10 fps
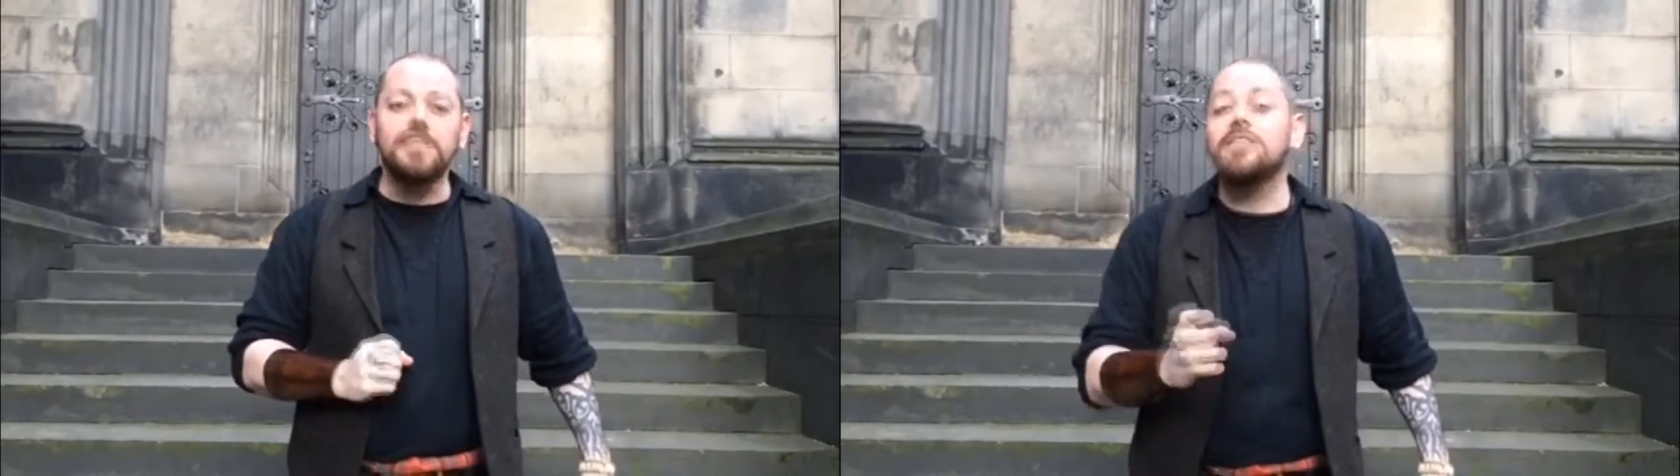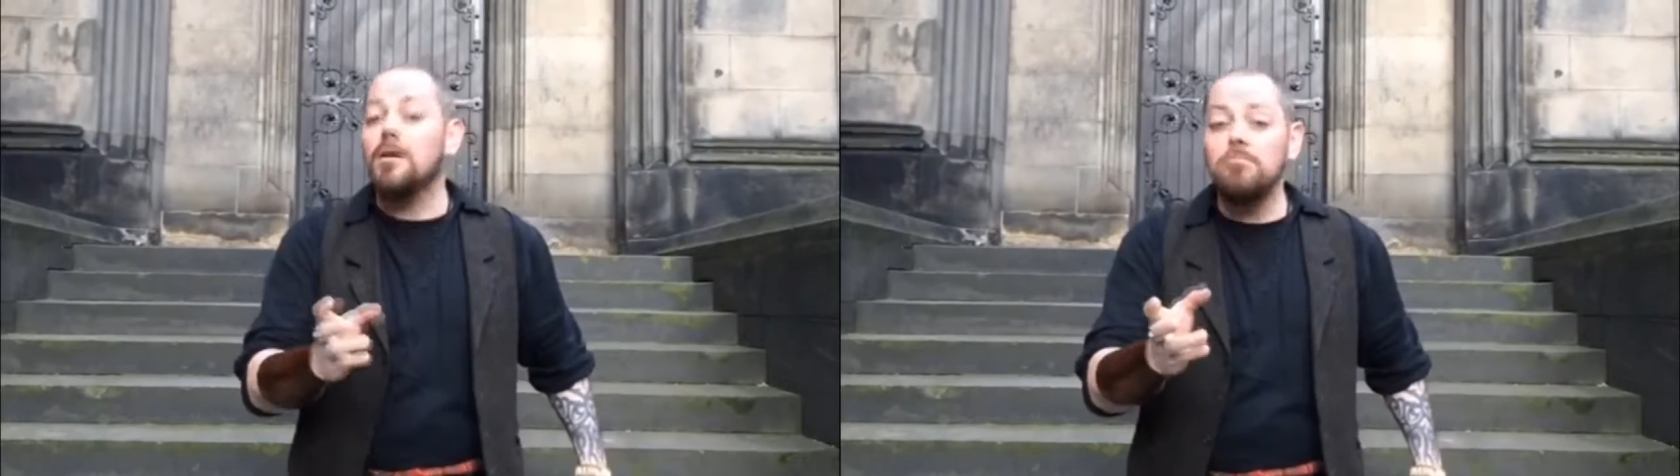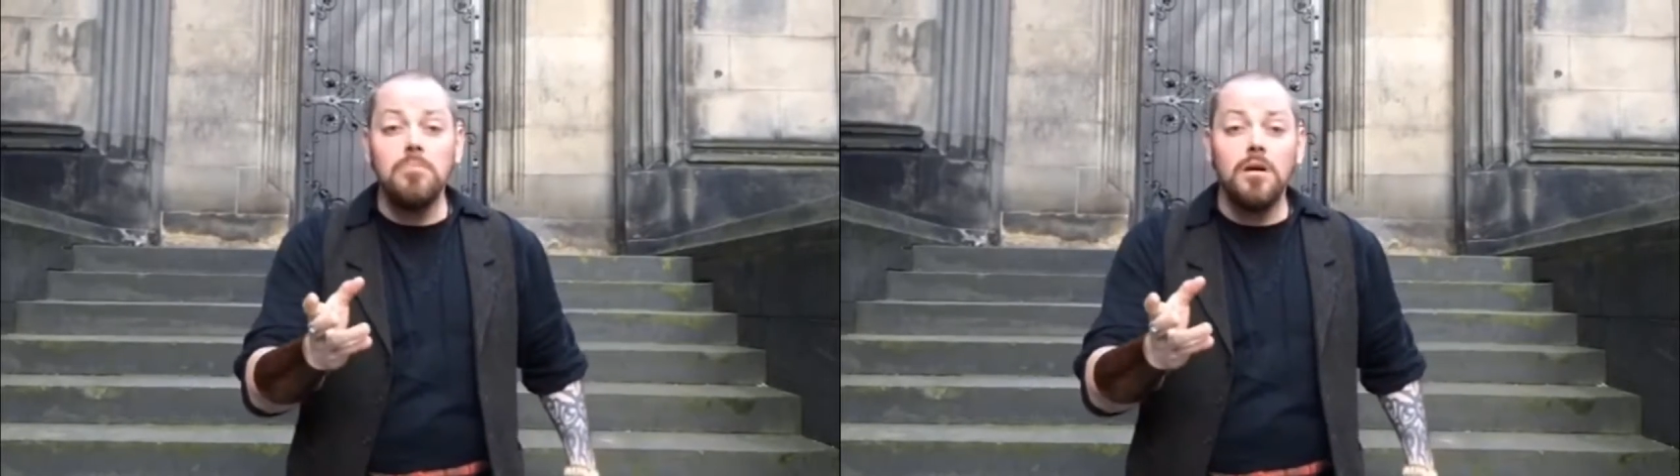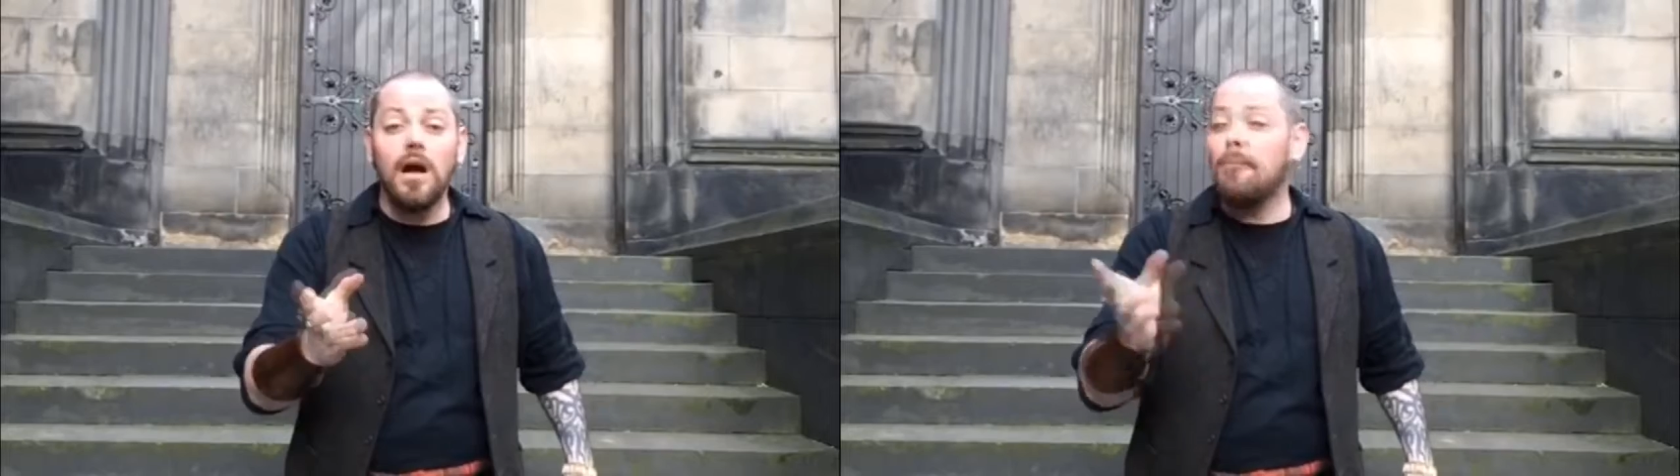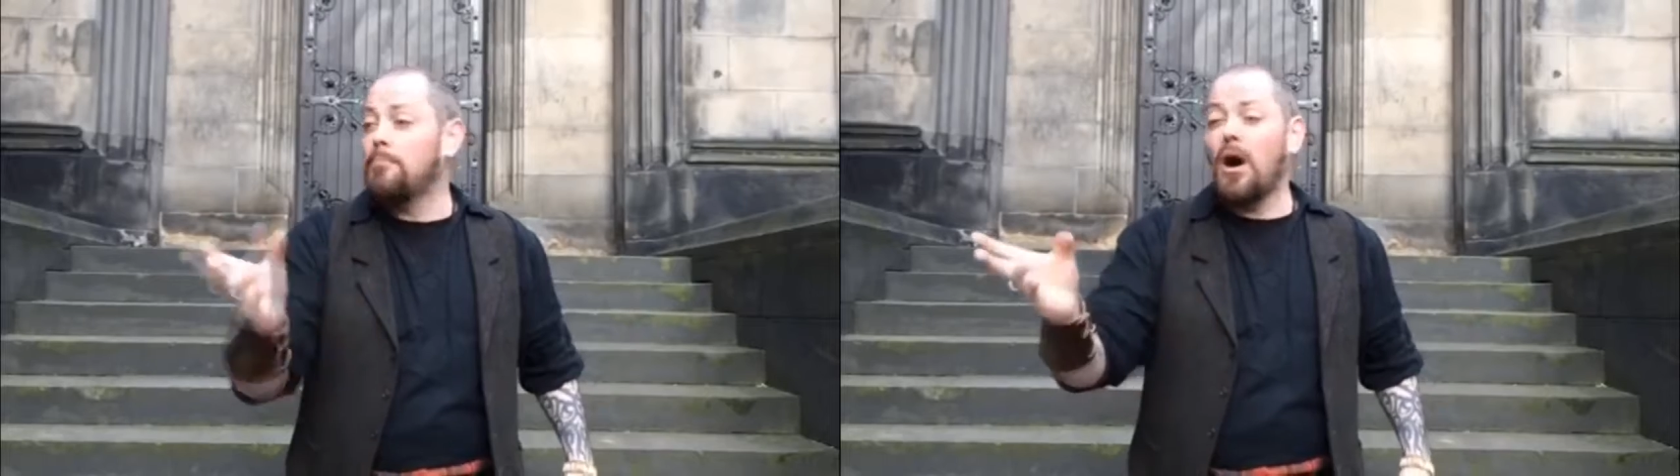Some
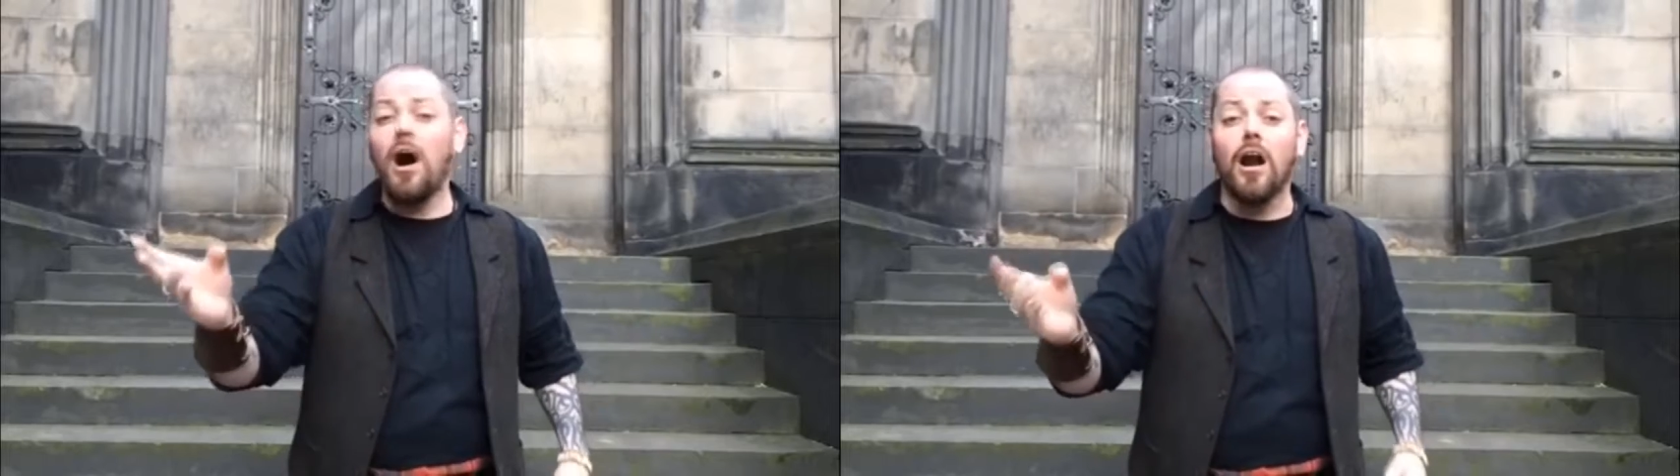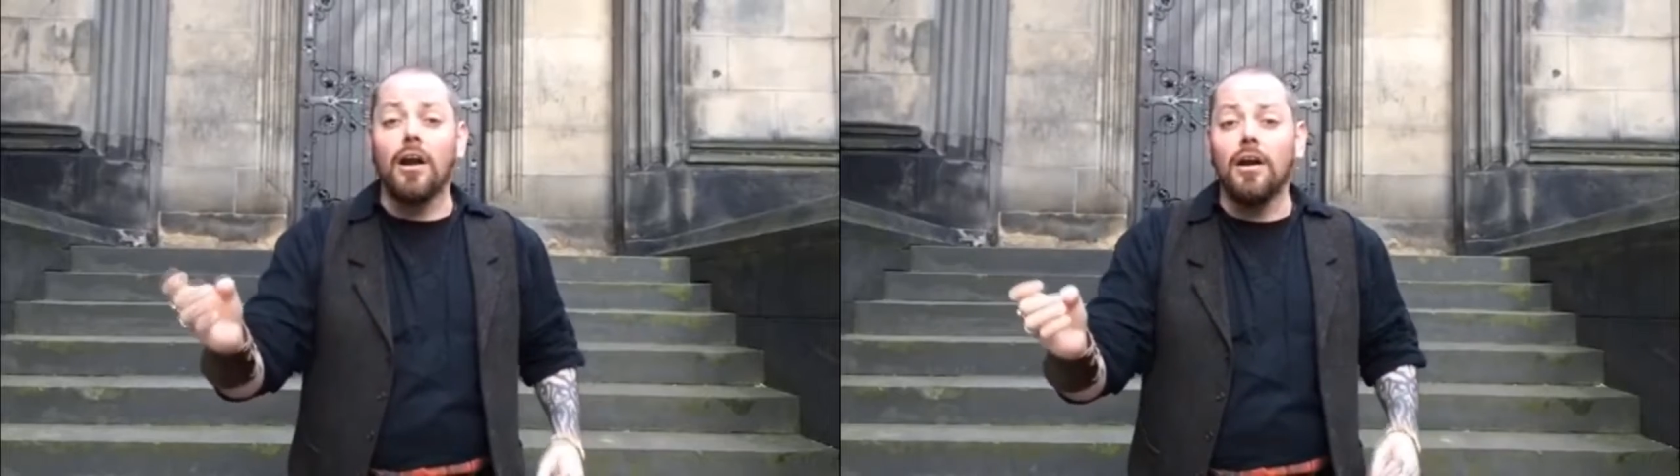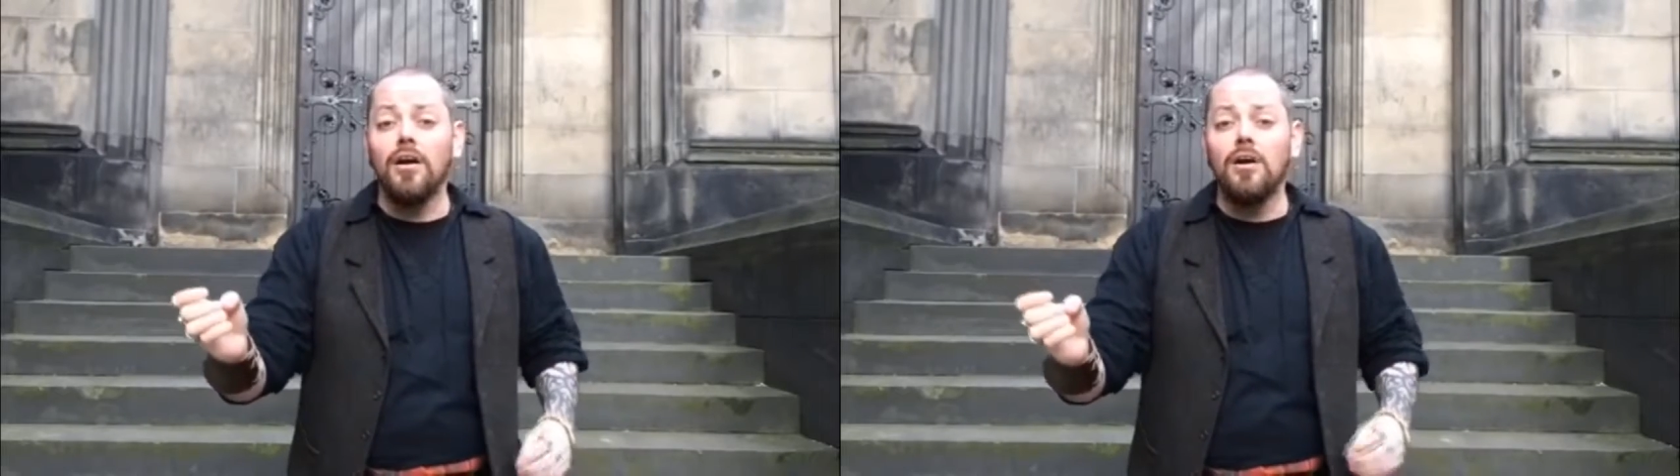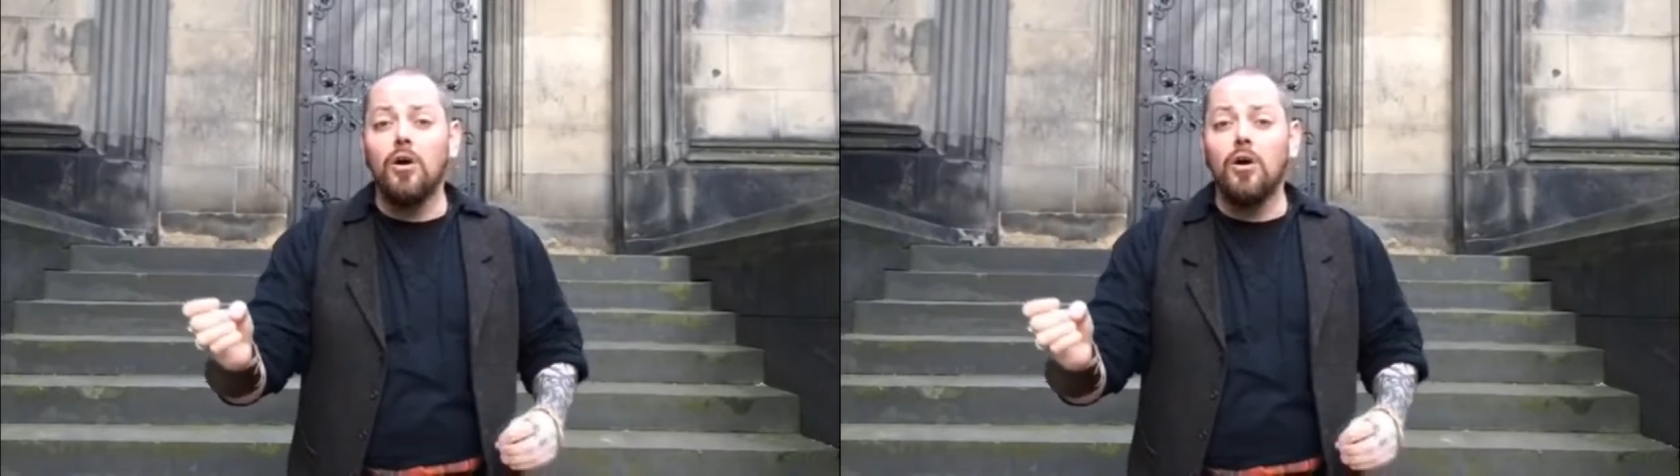a bar